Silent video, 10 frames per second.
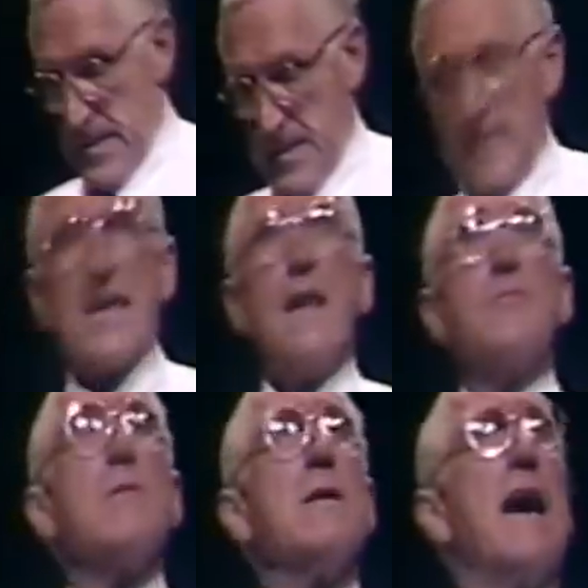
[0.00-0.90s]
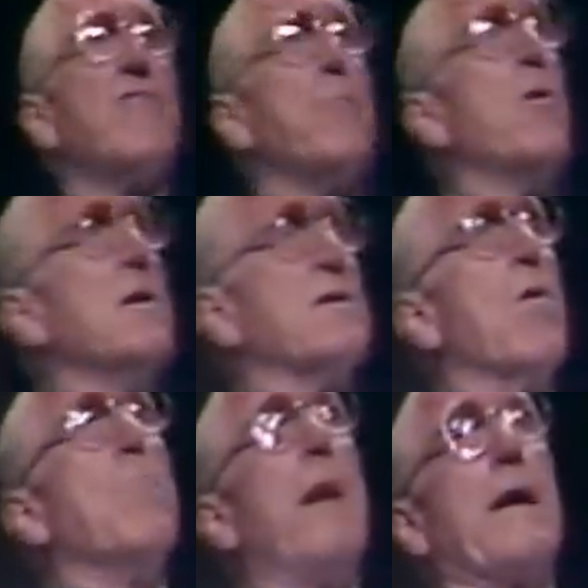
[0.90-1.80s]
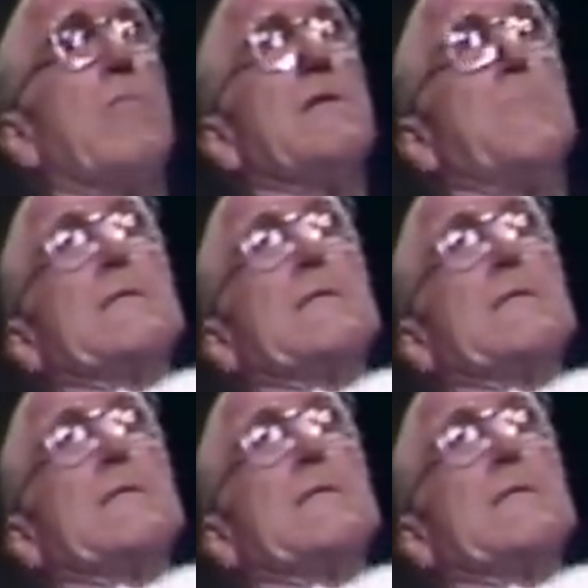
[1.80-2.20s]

He said he was going to have the boys home by Christmas.